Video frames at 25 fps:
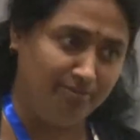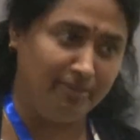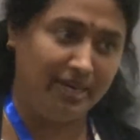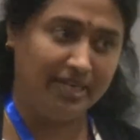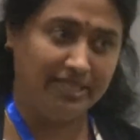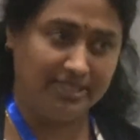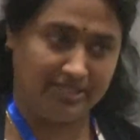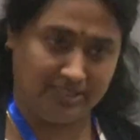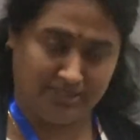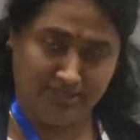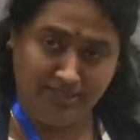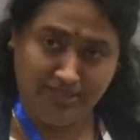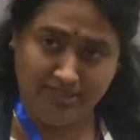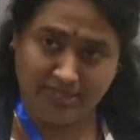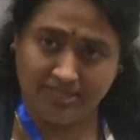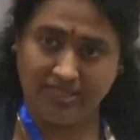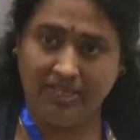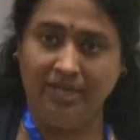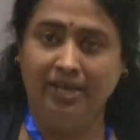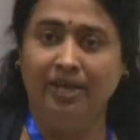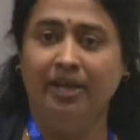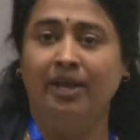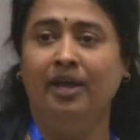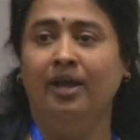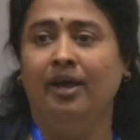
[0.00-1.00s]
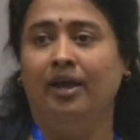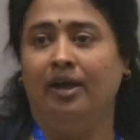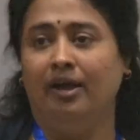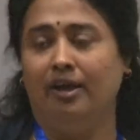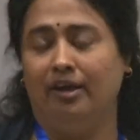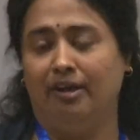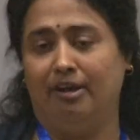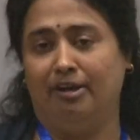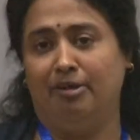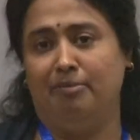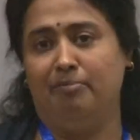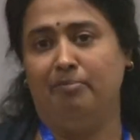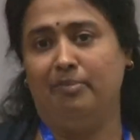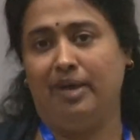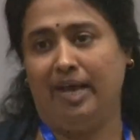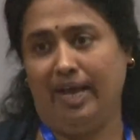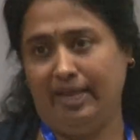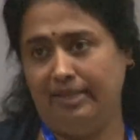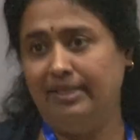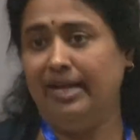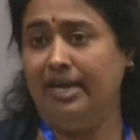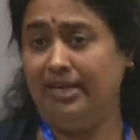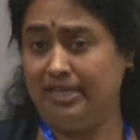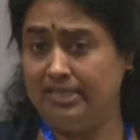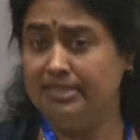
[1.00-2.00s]
medicines um,
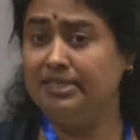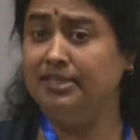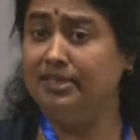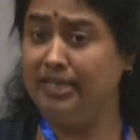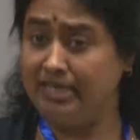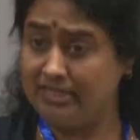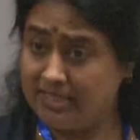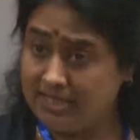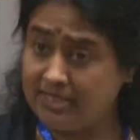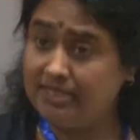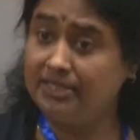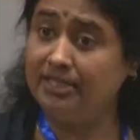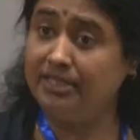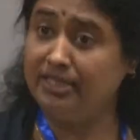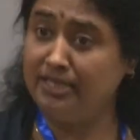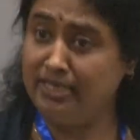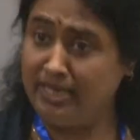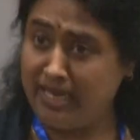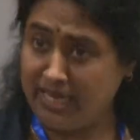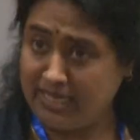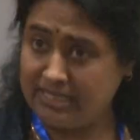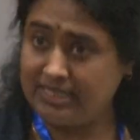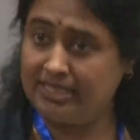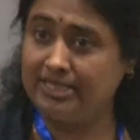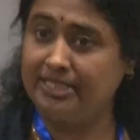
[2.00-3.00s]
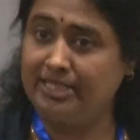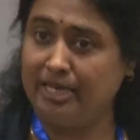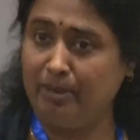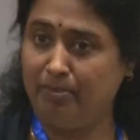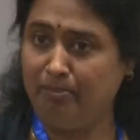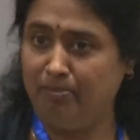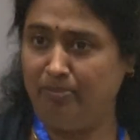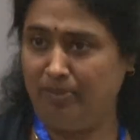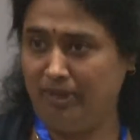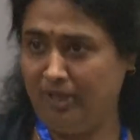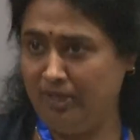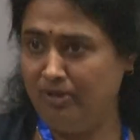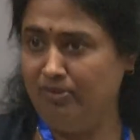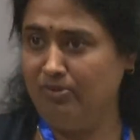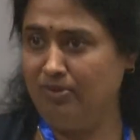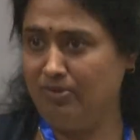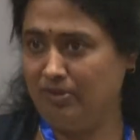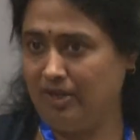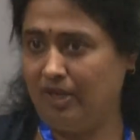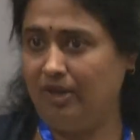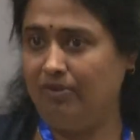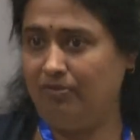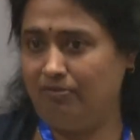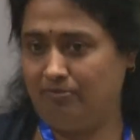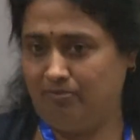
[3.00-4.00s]
and that is a necessary next step in
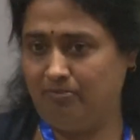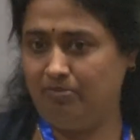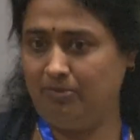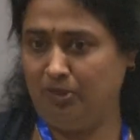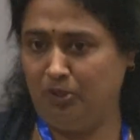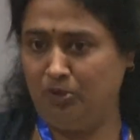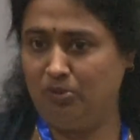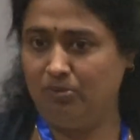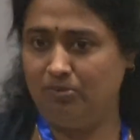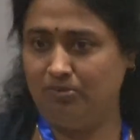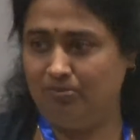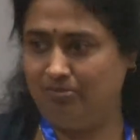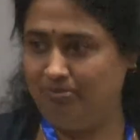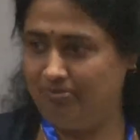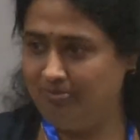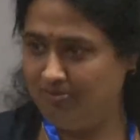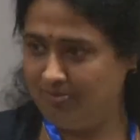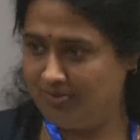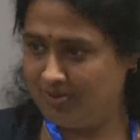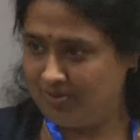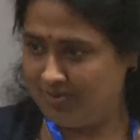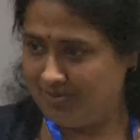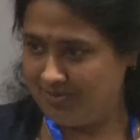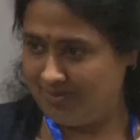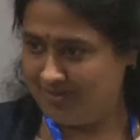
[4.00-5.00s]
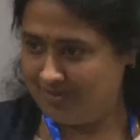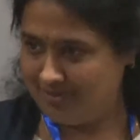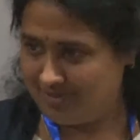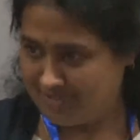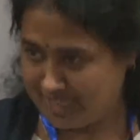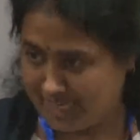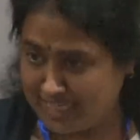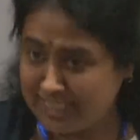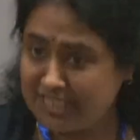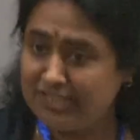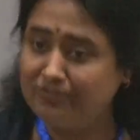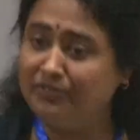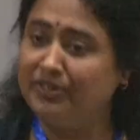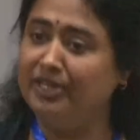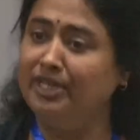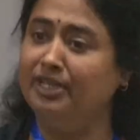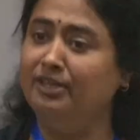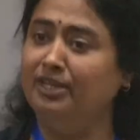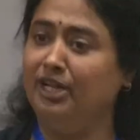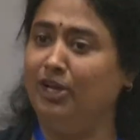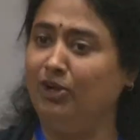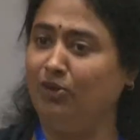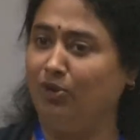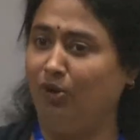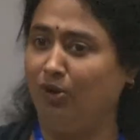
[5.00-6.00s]
you know transferring
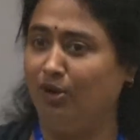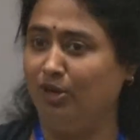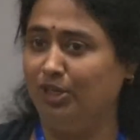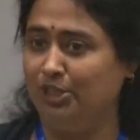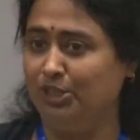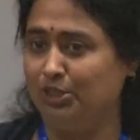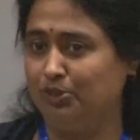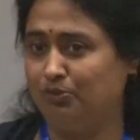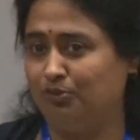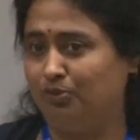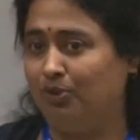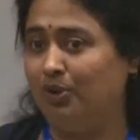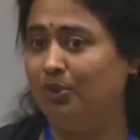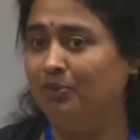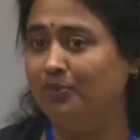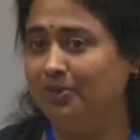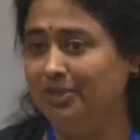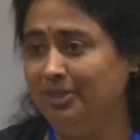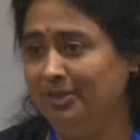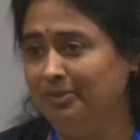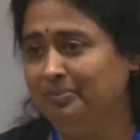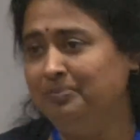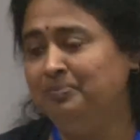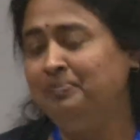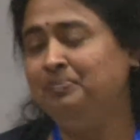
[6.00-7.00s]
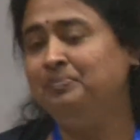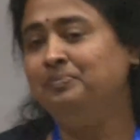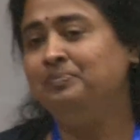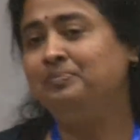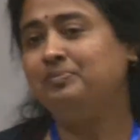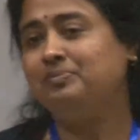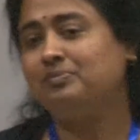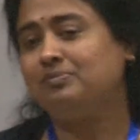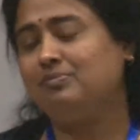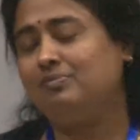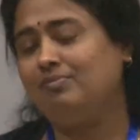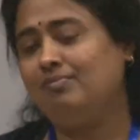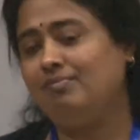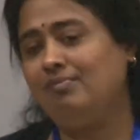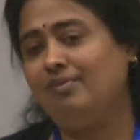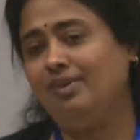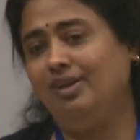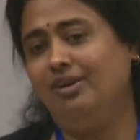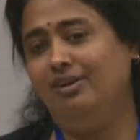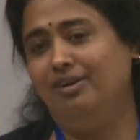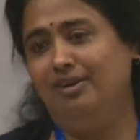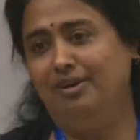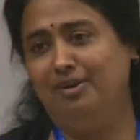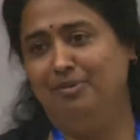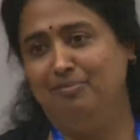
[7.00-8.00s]
that knowledge forward.
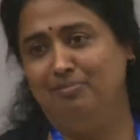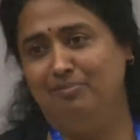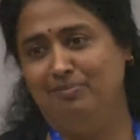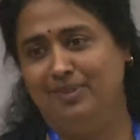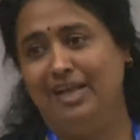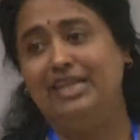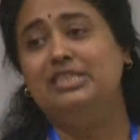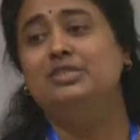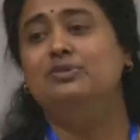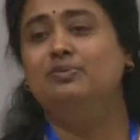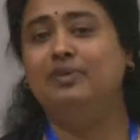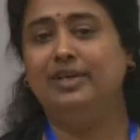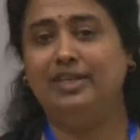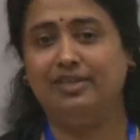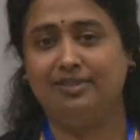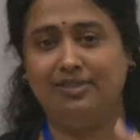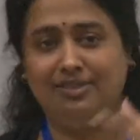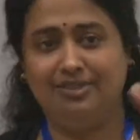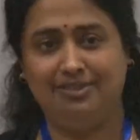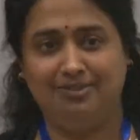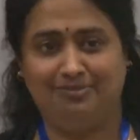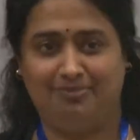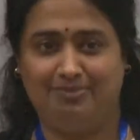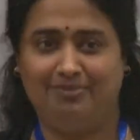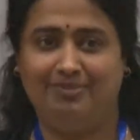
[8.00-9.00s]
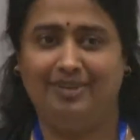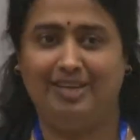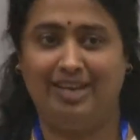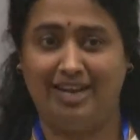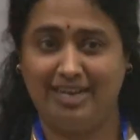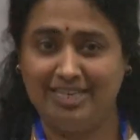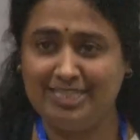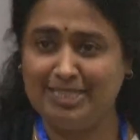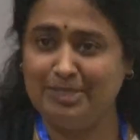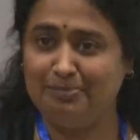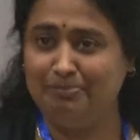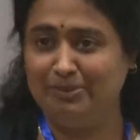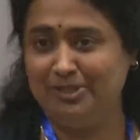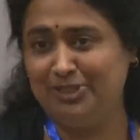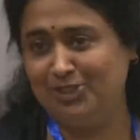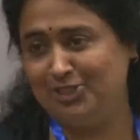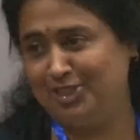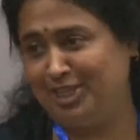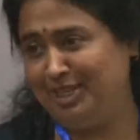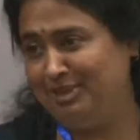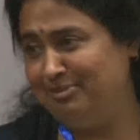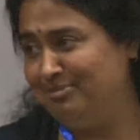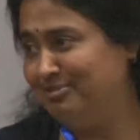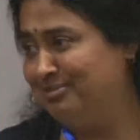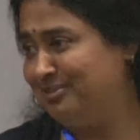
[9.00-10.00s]
Um, that's where the last pitch
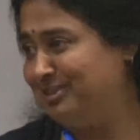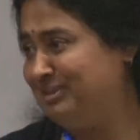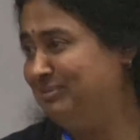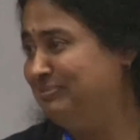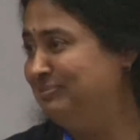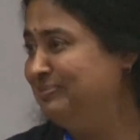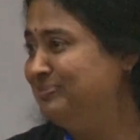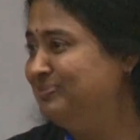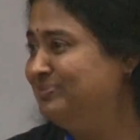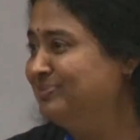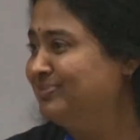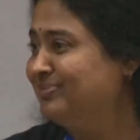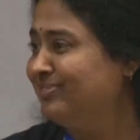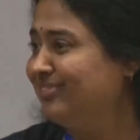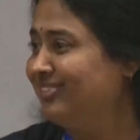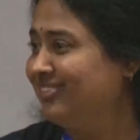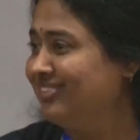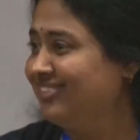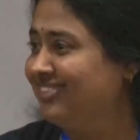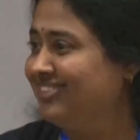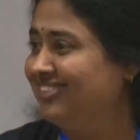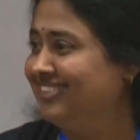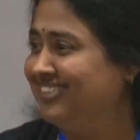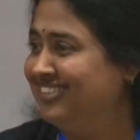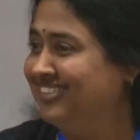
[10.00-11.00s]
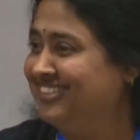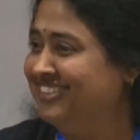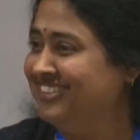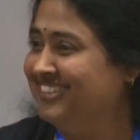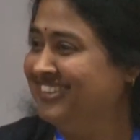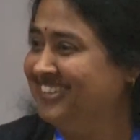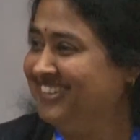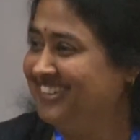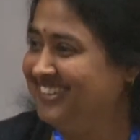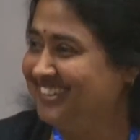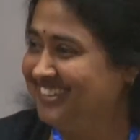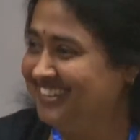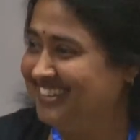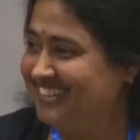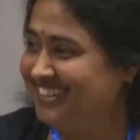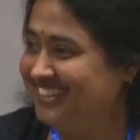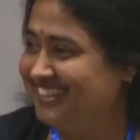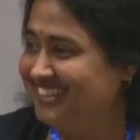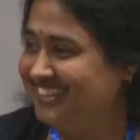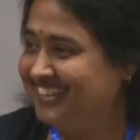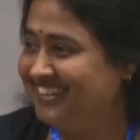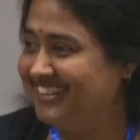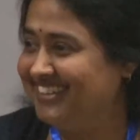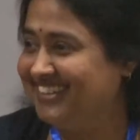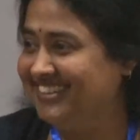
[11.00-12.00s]
came from. I think
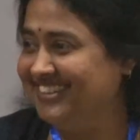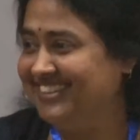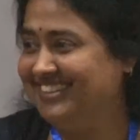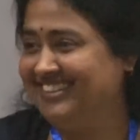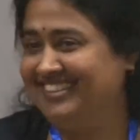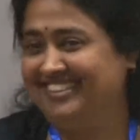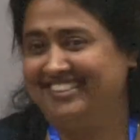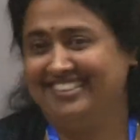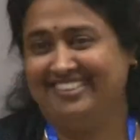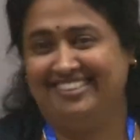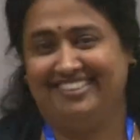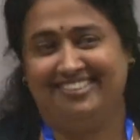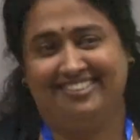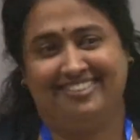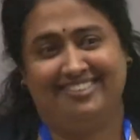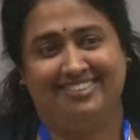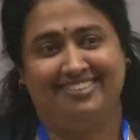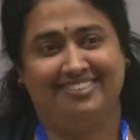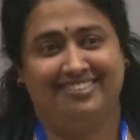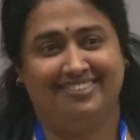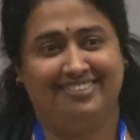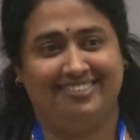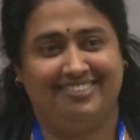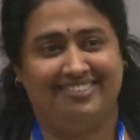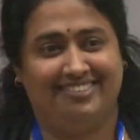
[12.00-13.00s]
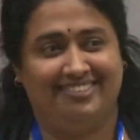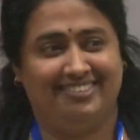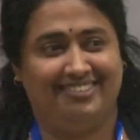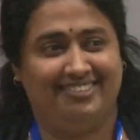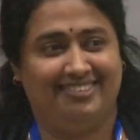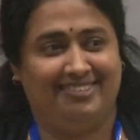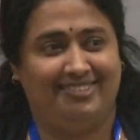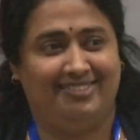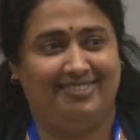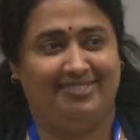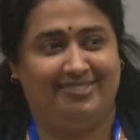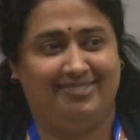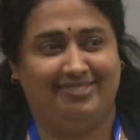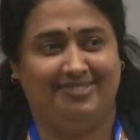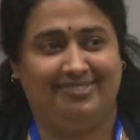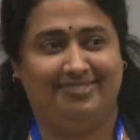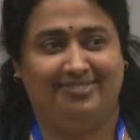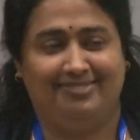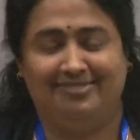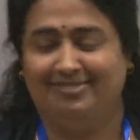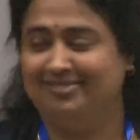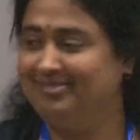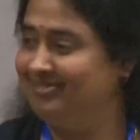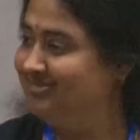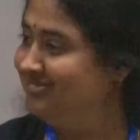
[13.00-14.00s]
with that we should uh, conclude
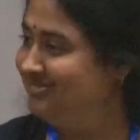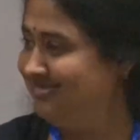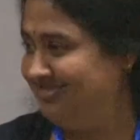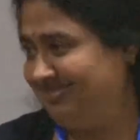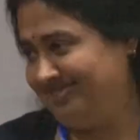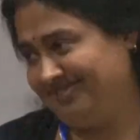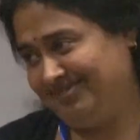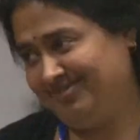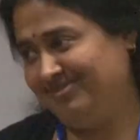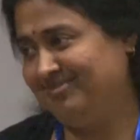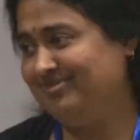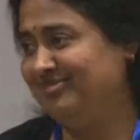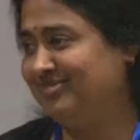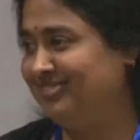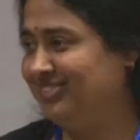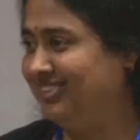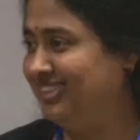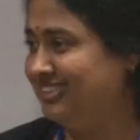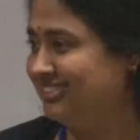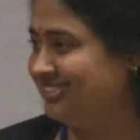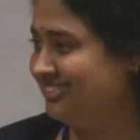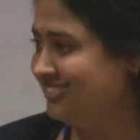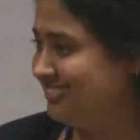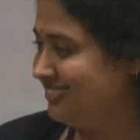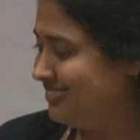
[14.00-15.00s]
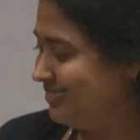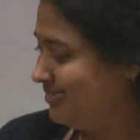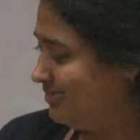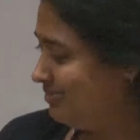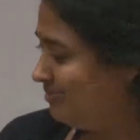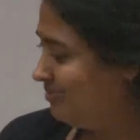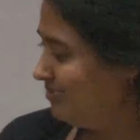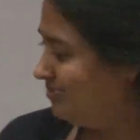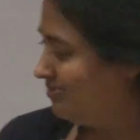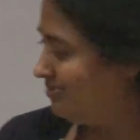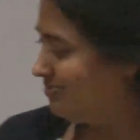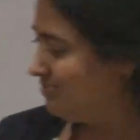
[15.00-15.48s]
uh, yes. this talk.